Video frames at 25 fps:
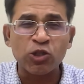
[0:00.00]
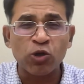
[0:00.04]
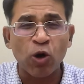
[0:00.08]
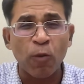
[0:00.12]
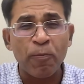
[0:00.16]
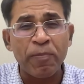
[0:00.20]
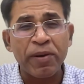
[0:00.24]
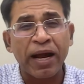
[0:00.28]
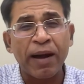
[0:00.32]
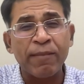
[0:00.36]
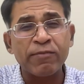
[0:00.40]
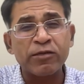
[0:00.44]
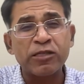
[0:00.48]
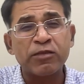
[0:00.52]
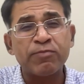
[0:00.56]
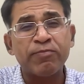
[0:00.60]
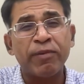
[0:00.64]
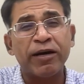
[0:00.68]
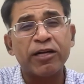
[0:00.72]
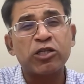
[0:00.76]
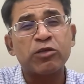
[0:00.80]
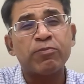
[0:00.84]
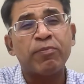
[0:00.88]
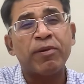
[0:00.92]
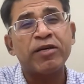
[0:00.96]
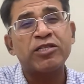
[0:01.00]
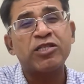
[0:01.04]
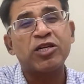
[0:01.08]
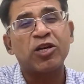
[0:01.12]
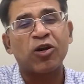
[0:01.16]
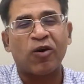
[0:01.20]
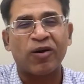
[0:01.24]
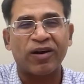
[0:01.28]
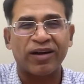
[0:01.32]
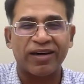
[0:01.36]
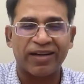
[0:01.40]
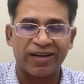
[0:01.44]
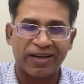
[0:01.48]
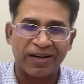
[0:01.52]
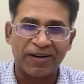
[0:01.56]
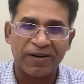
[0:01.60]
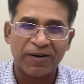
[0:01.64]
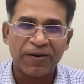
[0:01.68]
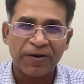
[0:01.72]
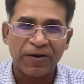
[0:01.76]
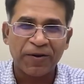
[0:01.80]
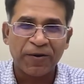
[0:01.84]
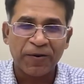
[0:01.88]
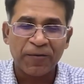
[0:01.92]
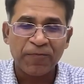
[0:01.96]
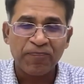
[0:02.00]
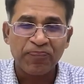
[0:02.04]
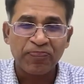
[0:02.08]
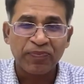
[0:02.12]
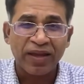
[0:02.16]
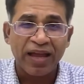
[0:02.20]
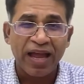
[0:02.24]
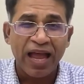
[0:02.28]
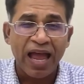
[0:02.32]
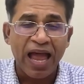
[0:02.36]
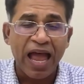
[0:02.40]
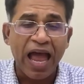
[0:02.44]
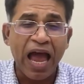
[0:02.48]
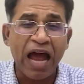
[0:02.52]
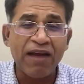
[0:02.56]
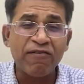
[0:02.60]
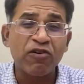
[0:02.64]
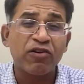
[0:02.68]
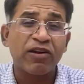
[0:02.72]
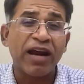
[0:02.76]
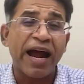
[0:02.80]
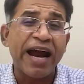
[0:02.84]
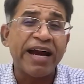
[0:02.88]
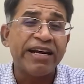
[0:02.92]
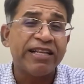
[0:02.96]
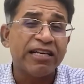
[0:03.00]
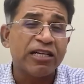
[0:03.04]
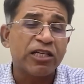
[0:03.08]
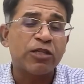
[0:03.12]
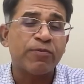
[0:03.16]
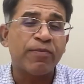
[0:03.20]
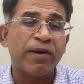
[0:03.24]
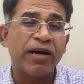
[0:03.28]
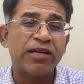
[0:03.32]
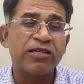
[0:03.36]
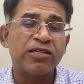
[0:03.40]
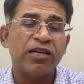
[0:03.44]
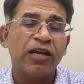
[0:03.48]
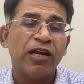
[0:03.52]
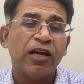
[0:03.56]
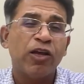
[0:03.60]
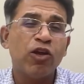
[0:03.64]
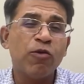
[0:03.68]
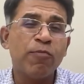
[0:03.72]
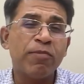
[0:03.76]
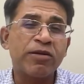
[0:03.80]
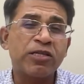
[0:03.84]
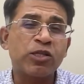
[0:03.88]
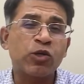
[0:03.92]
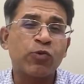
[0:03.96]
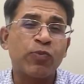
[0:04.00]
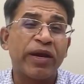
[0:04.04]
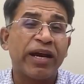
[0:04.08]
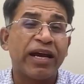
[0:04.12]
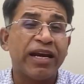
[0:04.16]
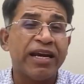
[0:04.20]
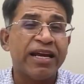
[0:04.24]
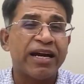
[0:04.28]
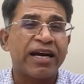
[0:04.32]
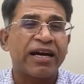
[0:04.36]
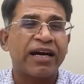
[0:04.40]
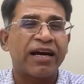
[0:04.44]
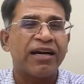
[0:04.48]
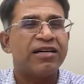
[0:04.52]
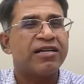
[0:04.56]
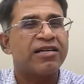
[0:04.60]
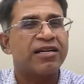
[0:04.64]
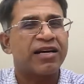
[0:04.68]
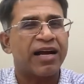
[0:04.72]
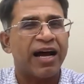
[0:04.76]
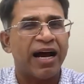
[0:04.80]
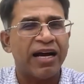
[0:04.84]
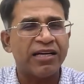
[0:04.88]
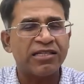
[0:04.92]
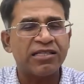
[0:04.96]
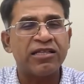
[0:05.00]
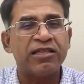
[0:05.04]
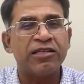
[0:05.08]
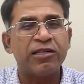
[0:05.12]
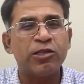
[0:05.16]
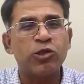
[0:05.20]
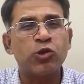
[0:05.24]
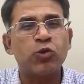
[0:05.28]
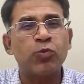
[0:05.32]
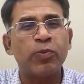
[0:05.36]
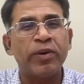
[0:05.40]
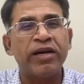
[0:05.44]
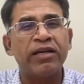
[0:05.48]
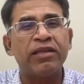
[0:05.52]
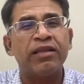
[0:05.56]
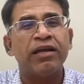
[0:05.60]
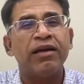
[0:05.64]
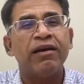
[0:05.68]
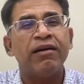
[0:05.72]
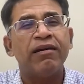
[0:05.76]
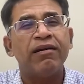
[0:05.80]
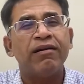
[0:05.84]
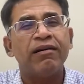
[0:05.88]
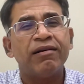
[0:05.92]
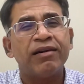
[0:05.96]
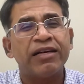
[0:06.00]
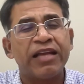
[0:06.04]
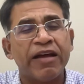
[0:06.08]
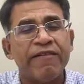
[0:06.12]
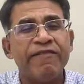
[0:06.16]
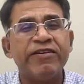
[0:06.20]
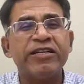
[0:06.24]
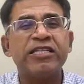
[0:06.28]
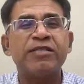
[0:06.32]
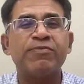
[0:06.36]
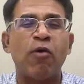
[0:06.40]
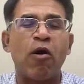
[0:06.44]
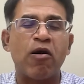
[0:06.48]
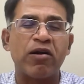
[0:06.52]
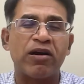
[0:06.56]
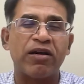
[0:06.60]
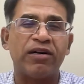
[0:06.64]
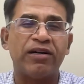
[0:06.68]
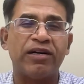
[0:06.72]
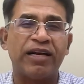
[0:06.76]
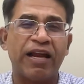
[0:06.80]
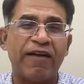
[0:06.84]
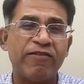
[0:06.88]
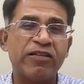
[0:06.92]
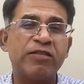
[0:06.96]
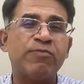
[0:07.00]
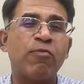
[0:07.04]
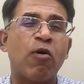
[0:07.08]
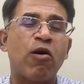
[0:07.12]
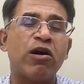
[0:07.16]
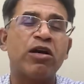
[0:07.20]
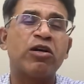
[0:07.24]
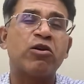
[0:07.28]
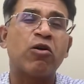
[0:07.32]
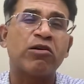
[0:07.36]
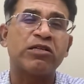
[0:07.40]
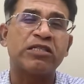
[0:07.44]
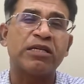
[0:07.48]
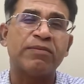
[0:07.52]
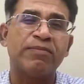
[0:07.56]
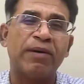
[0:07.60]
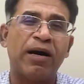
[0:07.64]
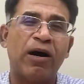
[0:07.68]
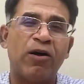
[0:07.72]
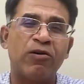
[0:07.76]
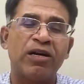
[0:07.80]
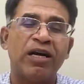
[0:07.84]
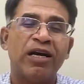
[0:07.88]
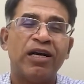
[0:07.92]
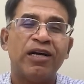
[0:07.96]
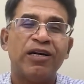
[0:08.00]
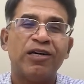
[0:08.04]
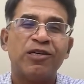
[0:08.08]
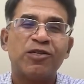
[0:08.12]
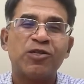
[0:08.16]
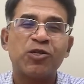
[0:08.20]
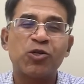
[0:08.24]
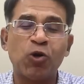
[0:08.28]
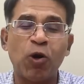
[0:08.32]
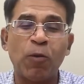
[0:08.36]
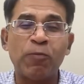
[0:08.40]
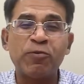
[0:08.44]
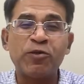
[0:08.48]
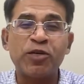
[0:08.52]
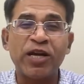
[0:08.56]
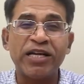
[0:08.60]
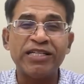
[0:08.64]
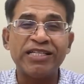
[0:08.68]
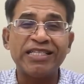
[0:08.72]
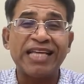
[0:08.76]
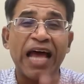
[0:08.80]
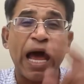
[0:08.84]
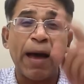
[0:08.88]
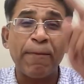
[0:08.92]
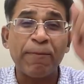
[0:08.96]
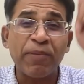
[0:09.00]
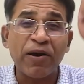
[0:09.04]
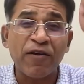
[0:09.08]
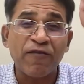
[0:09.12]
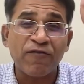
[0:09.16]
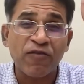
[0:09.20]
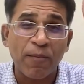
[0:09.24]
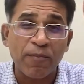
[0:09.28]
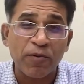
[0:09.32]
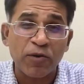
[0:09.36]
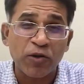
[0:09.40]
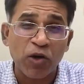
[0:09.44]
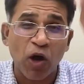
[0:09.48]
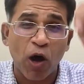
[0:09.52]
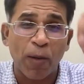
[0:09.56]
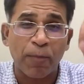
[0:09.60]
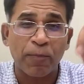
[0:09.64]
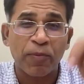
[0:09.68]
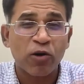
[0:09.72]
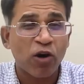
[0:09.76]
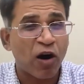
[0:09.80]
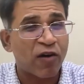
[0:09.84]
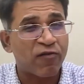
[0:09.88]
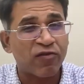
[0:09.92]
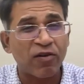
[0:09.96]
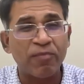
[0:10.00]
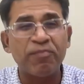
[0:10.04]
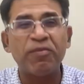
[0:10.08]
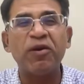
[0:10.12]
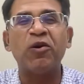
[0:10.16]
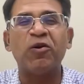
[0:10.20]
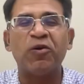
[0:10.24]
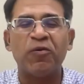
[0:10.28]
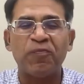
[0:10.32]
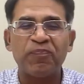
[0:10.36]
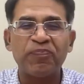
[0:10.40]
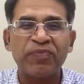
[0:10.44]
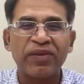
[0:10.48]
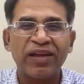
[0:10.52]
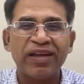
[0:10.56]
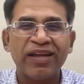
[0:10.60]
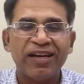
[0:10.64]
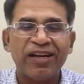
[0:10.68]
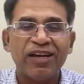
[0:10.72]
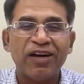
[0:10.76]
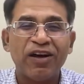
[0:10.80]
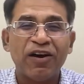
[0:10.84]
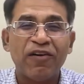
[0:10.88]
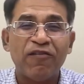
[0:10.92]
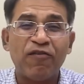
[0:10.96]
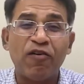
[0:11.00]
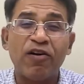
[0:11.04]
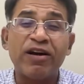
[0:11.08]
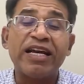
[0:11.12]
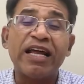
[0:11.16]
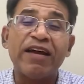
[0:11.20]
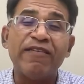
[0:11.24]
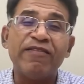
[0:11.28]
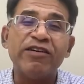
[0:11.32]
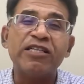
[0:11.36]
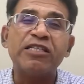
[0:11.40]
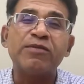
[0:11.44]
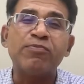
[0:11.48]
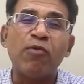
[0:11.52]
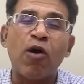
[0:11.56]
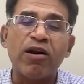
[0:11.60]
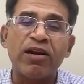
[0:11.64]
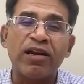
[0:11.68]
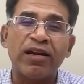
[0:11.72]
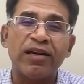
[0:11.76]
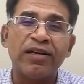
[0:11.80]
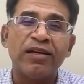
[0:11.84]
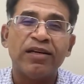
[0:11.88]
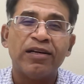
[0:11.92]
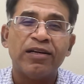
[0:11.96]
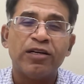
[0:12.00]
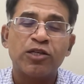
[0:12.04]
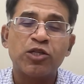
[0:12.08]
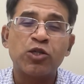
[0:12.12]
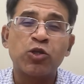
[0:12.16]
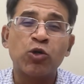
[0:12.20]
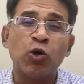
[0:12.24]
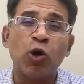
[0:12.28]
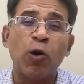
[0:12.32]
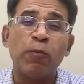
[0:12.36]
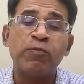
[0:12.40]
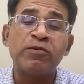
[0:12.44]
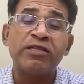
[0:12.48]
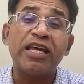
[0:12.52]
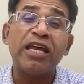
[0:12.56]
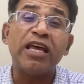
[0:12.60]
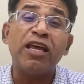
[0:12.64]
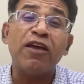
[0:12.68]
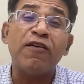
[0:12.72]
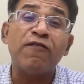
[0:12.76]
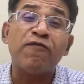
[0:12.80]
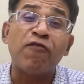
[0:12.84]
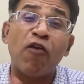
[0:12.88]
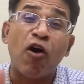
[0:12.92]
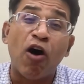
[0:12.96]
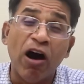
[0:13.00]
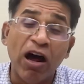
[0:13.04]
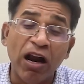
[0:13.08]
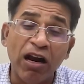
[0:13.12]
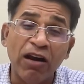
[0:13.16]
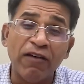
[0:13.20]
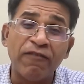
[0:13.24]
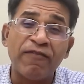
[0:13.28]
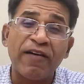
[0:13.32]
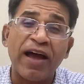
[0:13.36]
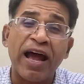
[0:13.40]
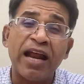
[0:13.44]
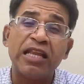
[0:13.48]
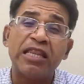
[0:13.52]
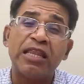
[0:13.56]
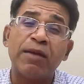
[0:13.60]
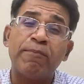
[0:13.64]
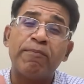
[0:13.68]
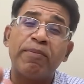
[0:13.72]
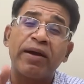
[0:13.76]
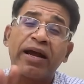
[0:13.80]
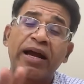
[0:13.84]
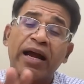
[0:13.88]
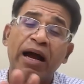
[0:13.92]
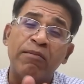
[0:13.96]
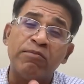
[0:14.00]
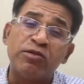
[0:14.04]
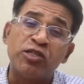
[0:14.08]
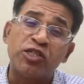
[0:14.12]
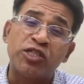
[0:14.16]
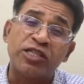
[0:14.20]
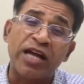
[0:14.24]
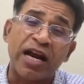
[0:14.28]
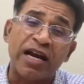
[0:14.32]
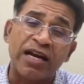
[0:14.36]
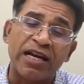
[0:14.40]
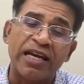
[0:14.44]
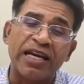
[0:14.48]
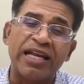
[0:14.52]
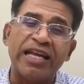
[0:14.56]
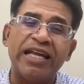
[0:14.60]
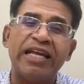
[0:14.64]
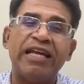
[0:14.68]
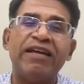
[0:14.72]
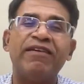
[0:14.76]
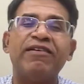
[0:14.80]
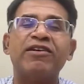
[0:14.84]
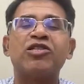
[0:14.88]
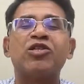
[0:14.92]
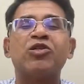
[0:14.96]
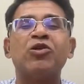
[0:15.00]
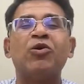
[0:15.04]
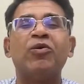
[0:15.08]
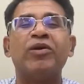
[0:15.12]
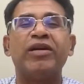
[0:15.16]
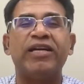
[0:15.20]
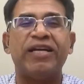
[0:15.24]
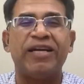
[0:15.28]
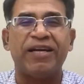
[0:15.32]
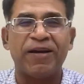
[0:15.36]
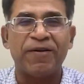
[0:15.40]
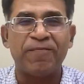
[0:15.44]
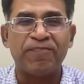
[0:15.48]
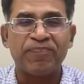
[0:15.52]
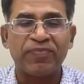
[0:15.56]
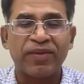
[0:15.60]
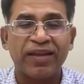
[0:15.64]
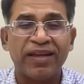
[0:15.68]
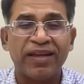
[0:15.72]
slope becomes much, much longer. And you write this much, you must quickly contrast this with Davis model. Davis model talks about slope changes happen from top, not from below. For Davis model, slopes evolve and they become gentle e slowly.